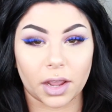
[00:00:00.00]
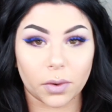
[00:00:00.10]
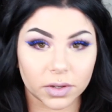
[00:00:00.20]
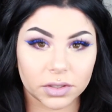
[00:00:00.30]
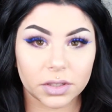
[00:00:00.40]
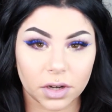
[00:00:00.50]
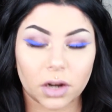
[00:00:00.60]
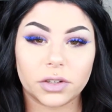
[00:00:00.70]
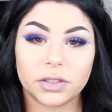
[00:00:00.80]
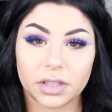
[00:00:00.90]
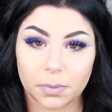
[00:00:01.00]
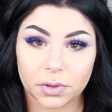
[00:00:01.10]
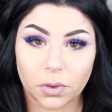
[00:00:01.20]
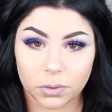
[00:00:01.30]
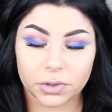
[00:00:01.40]
I go into the doctor's, and they
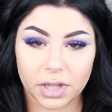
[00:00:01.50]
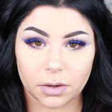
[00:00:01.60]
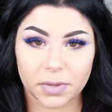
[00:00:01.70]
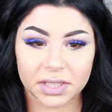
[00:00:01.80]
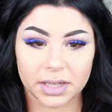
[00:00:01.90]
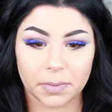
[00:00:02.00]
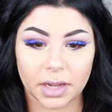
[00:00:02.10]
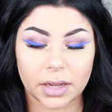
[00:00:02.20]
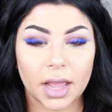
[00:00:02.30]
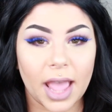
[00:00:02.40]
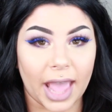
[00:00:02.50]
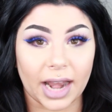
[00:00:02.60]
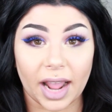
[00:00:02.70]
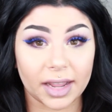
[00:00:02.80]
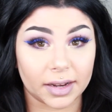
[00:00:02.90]
put the ultrasound on my stomach, and
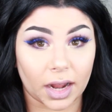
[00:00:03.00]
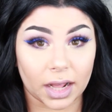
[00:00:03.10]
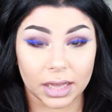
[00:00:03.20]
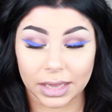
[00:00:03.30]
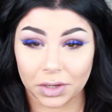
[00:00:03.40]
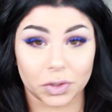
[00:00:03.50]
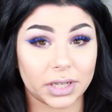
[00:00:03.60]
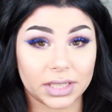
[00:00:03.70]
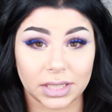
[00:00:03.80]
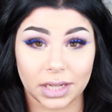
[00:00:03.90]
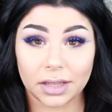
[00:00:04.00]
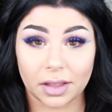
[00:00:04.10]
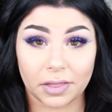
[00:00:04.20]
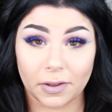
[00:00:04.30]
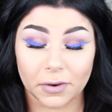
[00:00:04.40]
I can clearly see
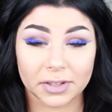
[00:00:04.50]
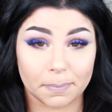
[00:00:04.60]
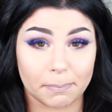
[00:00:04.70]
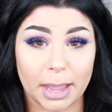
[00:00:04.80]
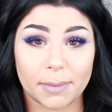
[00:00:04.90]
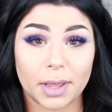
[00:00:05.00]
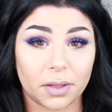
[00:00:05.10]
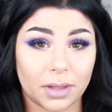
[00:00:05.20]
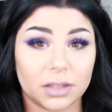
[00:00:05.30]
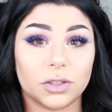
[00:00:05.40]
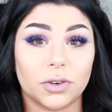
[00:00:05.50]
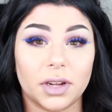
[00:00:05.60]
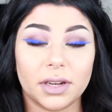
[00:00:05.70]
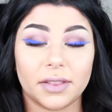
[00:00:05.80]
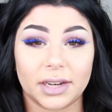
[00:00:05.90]
that there is a baby on that
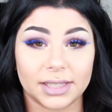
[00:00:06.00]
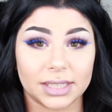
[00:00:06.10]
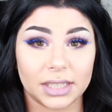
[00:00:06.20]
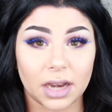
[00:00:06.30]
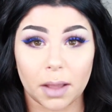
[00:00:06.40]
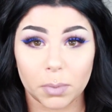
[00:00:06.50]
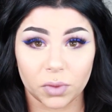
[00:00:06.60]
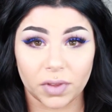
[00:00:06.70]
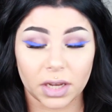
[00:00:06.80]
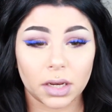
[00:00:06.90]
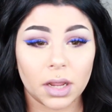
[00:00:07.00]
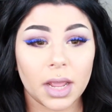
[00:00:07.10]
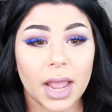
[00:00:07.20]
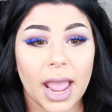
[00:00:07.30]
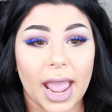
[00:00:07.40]
screen that is not moving.
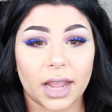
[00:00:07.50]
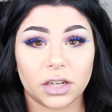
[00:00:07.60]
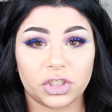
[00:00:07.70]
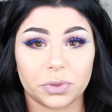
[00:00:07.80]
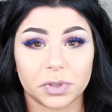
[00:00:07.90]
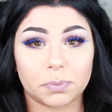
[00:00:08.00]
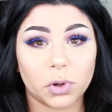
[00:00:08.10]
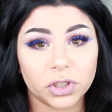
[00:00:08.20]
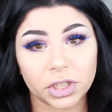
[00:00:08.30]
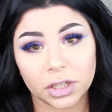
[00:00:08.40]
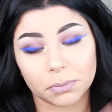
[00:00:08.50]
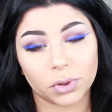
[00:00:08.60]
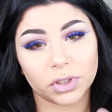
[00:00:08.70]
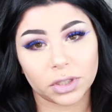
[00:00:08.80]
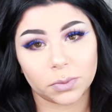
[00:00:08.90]
And she was pushing and
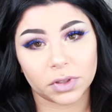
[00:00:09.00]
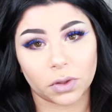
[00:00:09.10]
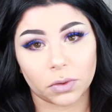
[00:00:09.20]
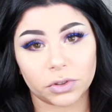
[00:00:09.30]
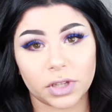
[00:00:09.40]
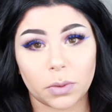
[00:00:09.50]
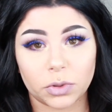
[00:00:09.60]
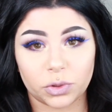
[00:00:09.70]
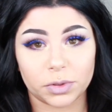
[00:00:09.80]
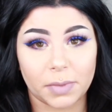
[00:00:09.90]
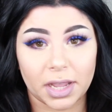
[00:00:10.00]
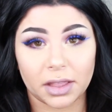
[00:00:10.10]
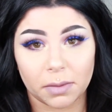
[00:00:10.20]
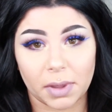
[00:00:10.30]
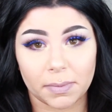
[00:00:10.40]
pushing with the ultrasound, which was
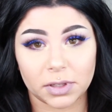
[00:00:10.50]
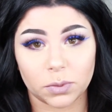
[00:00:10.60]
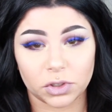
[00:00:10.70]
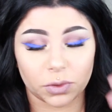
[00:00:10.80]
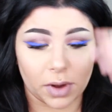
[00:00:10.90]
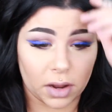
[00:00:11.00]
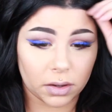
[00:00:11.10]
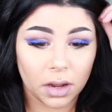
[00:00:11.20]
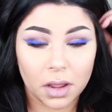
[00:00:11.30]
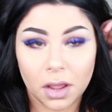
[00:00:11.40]
making the baby swish around,